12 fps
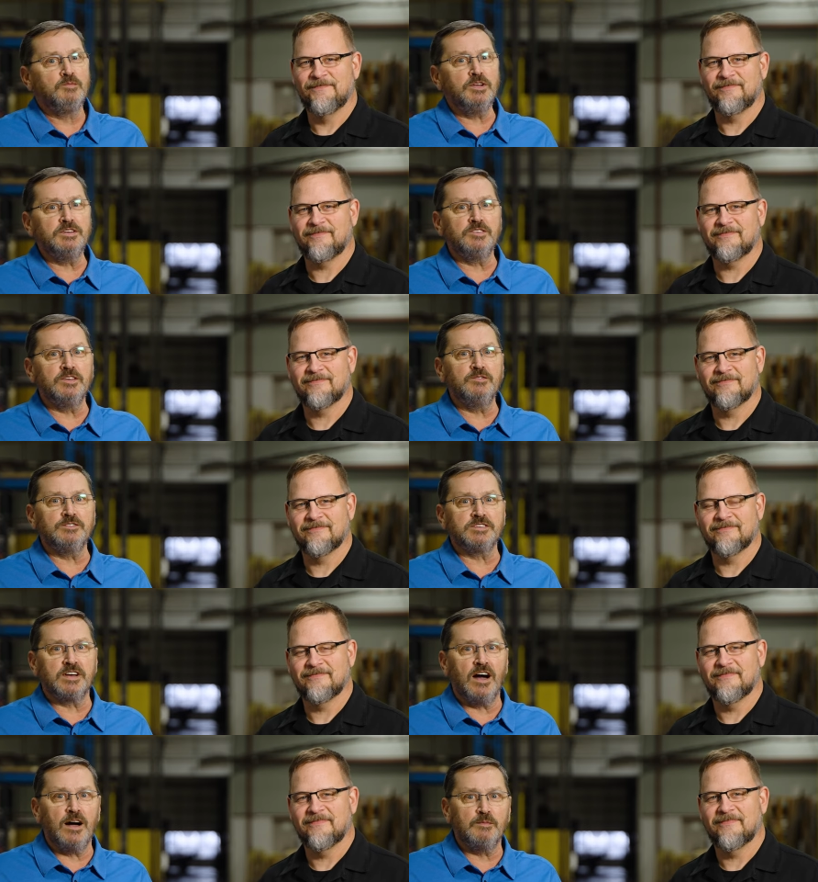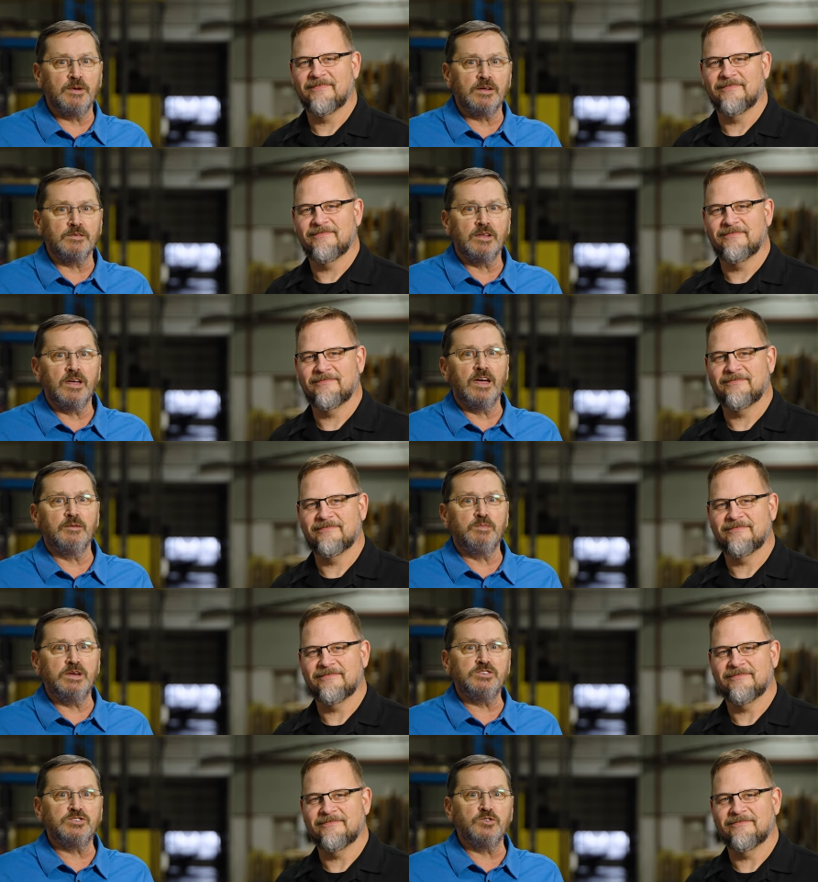Speaker 1: please leave us a comment and
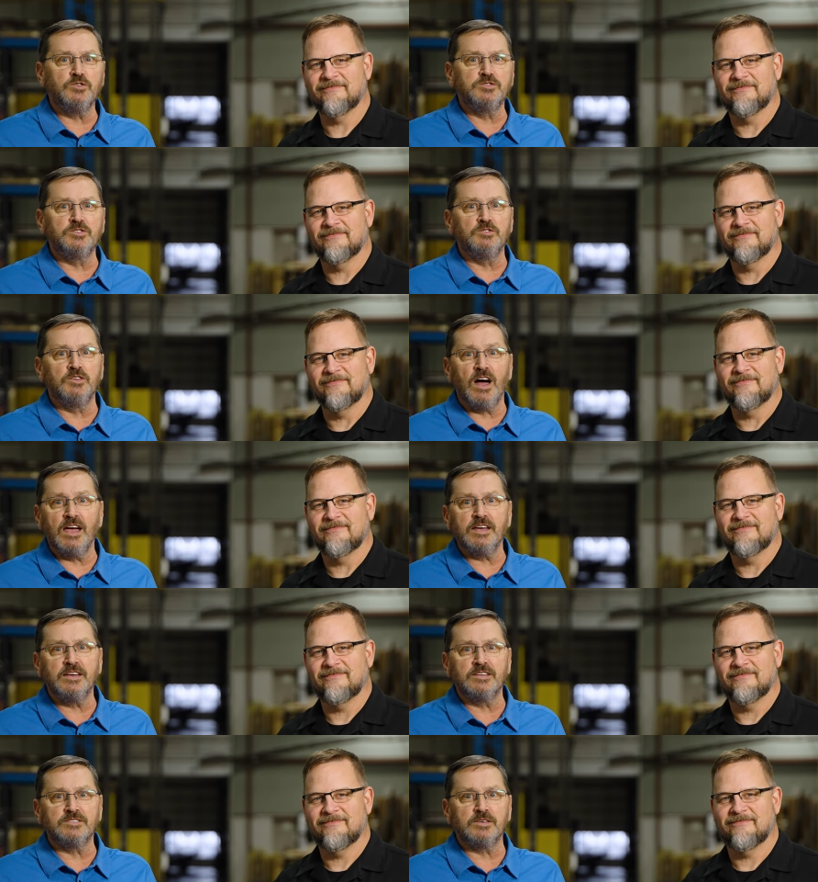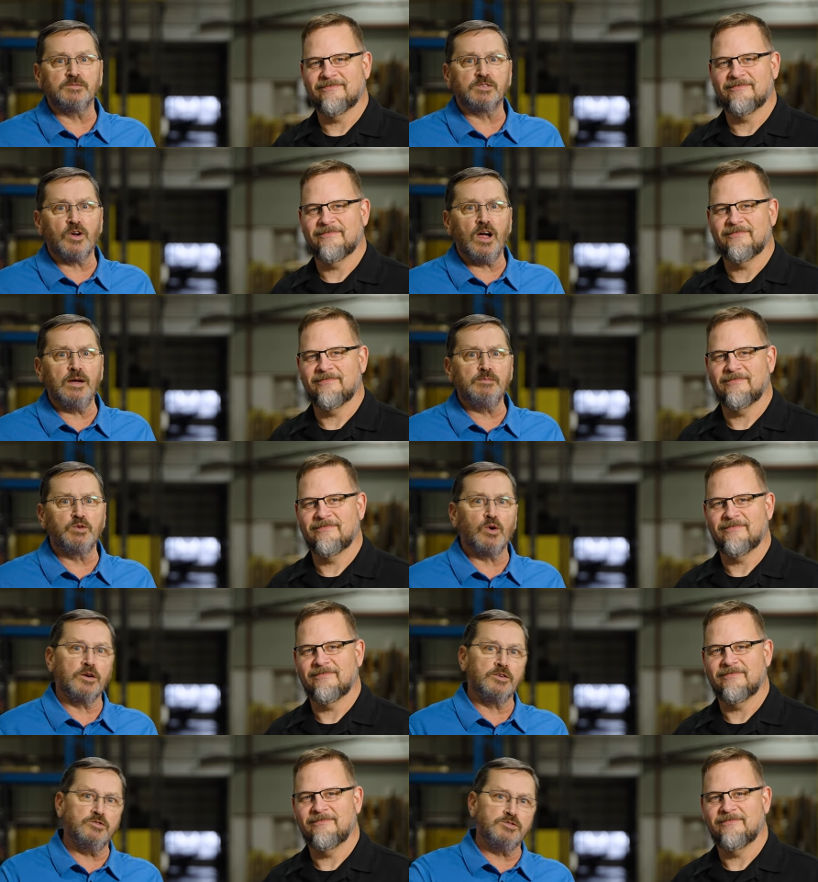be sure to like and subscribe to
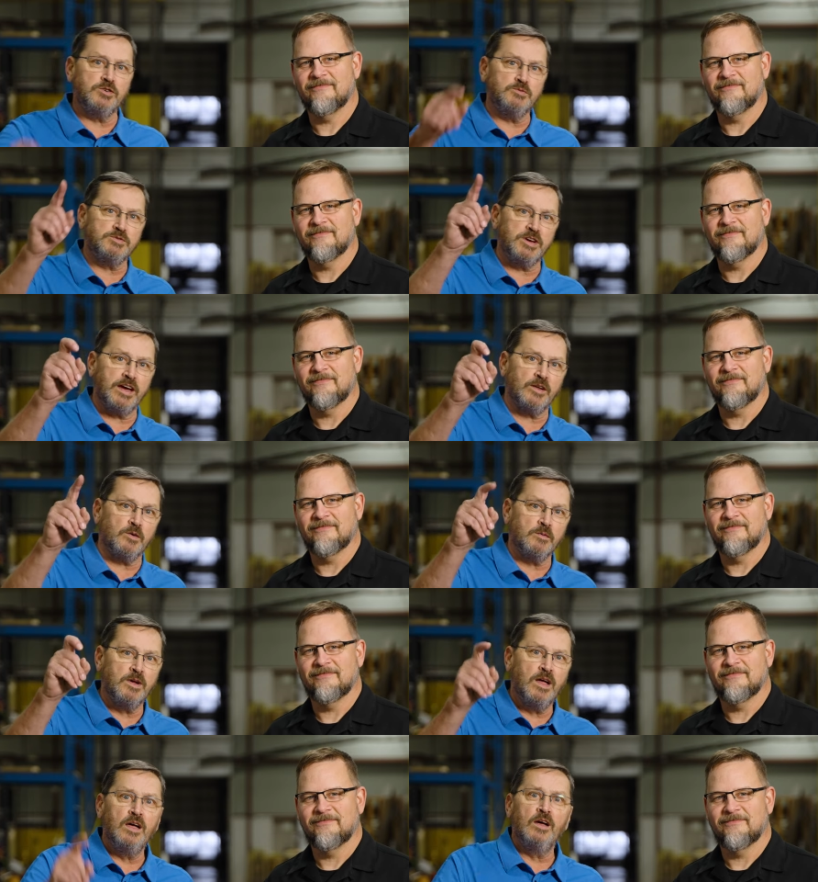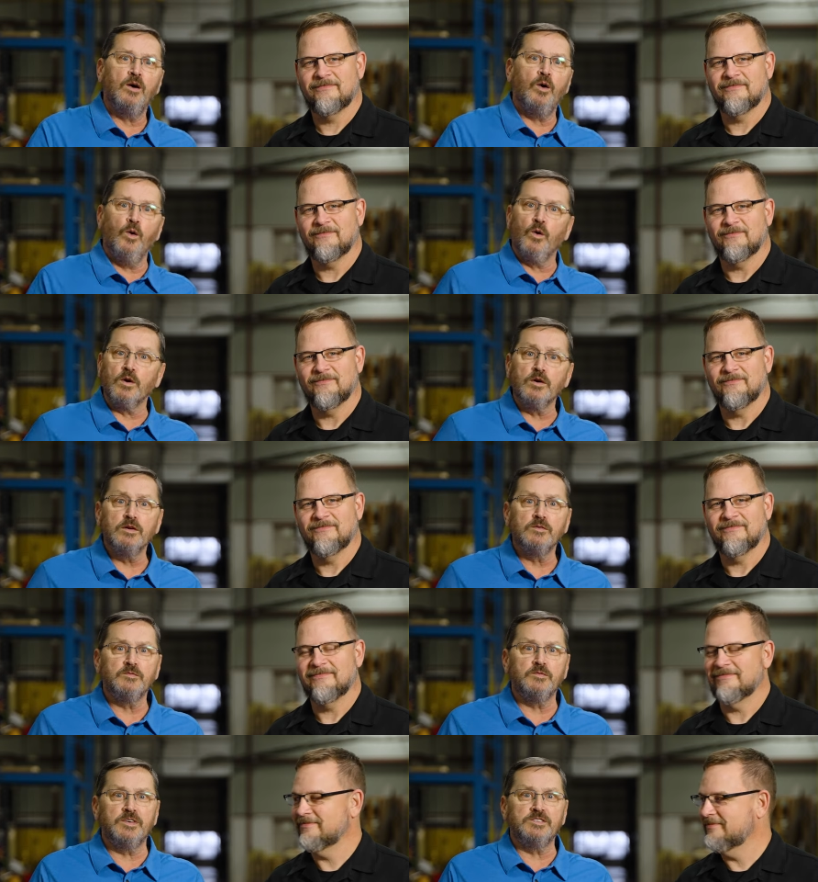our YouTube channel or
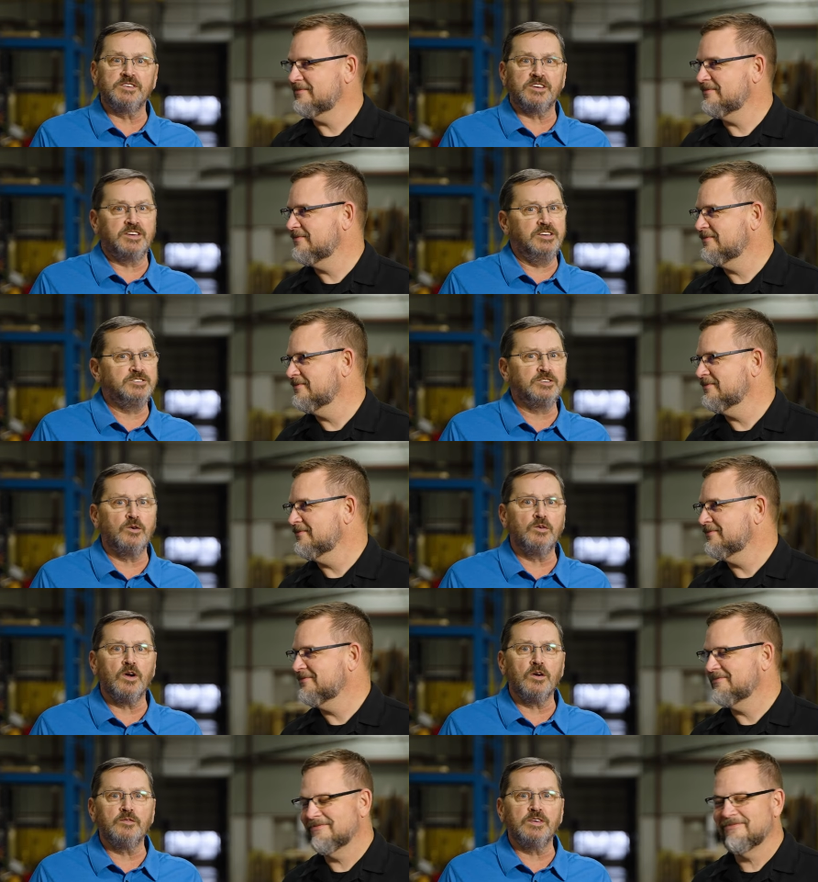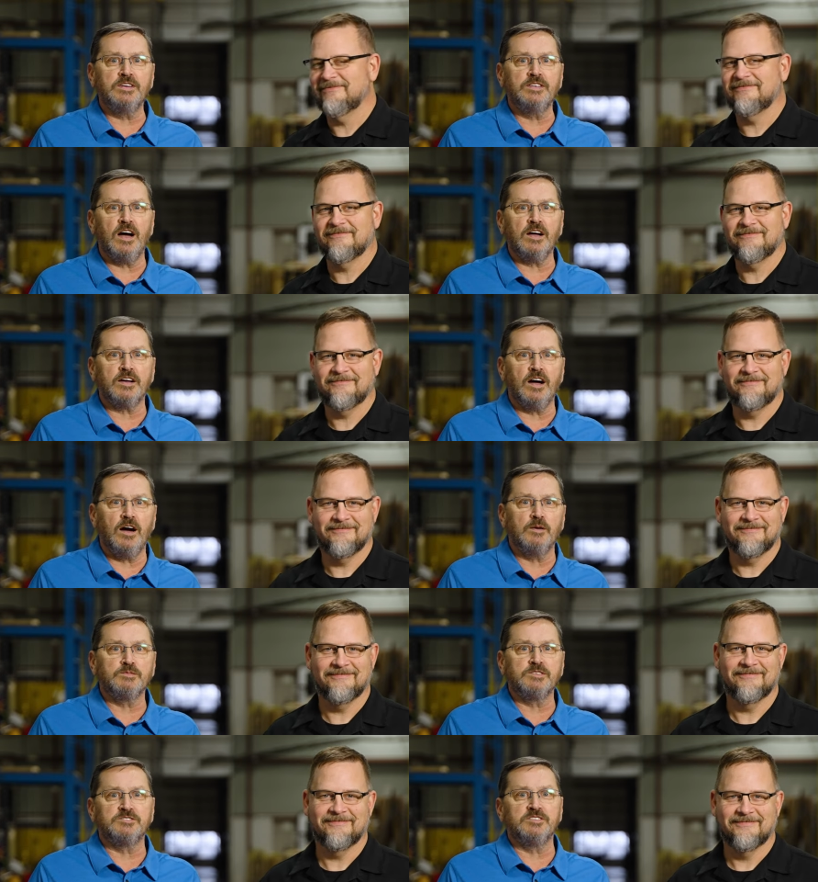visit
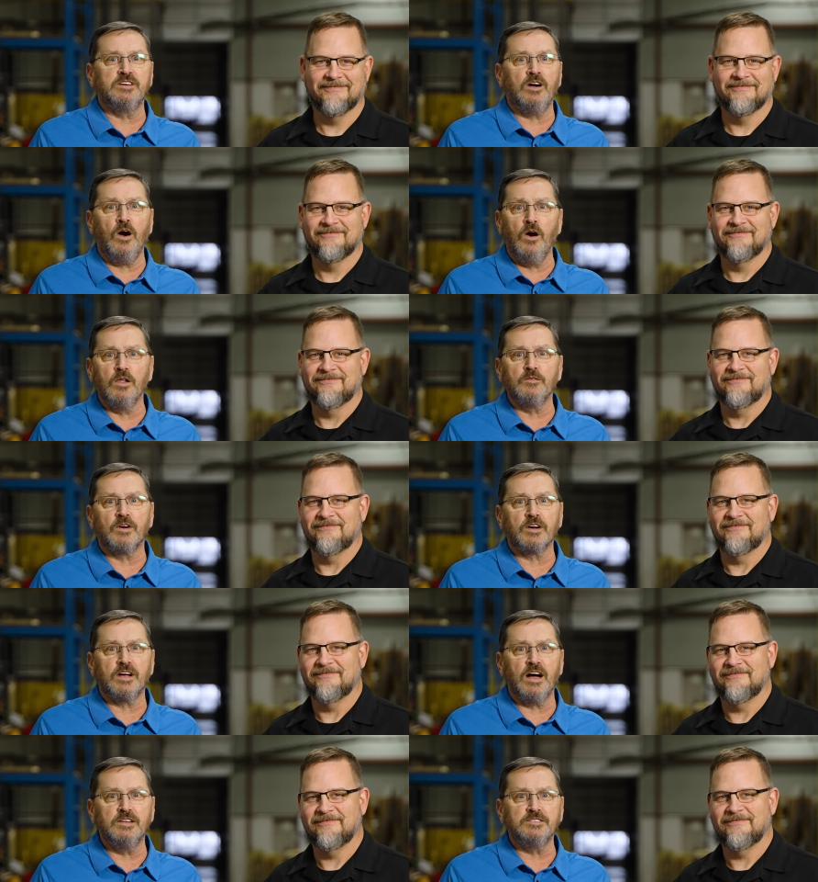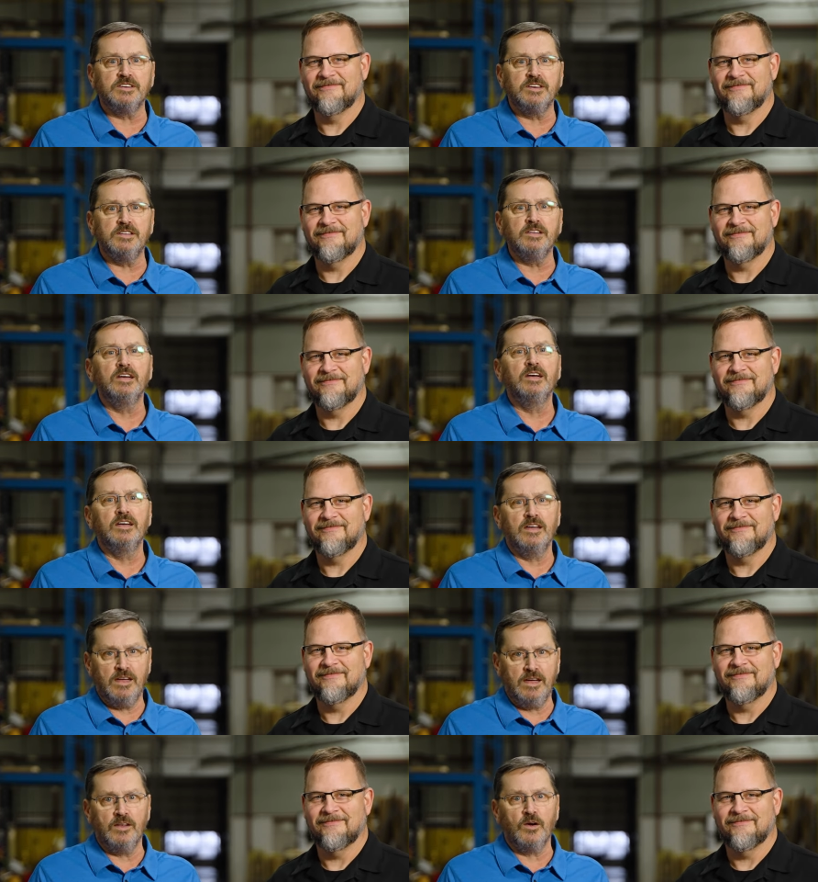KeystoneRV.com to see all of our content
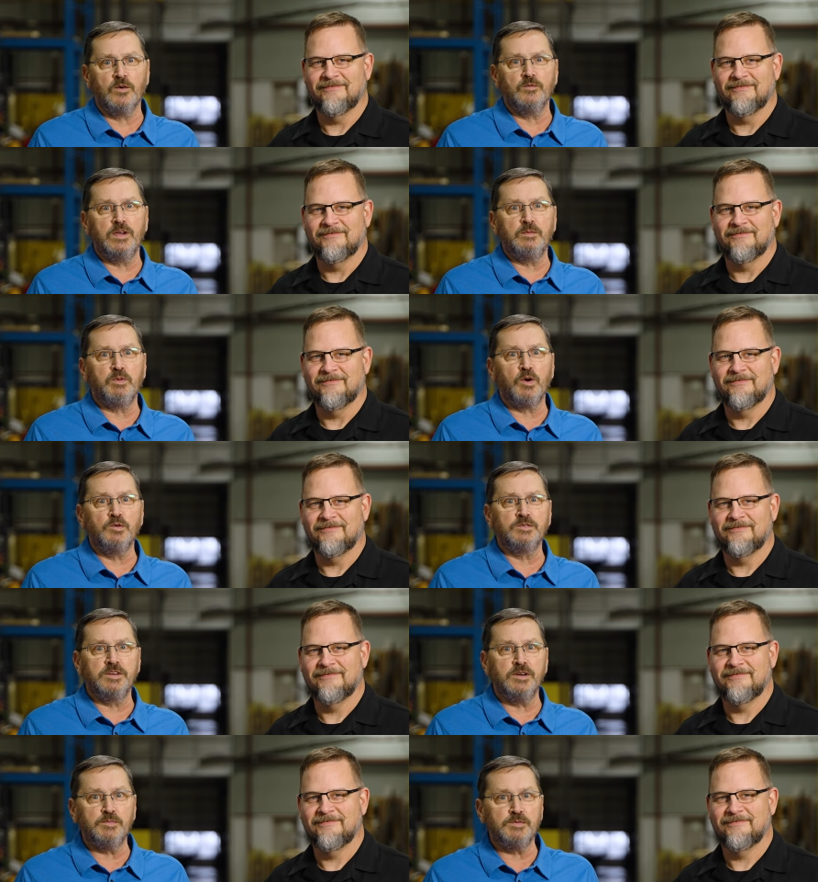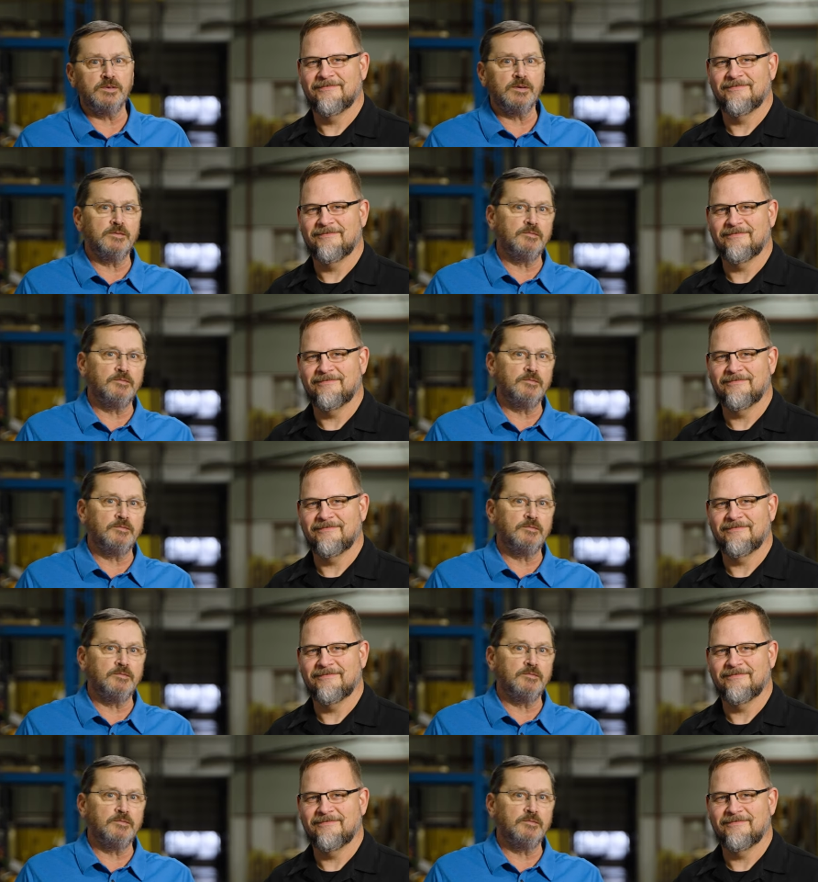and RV pro tips.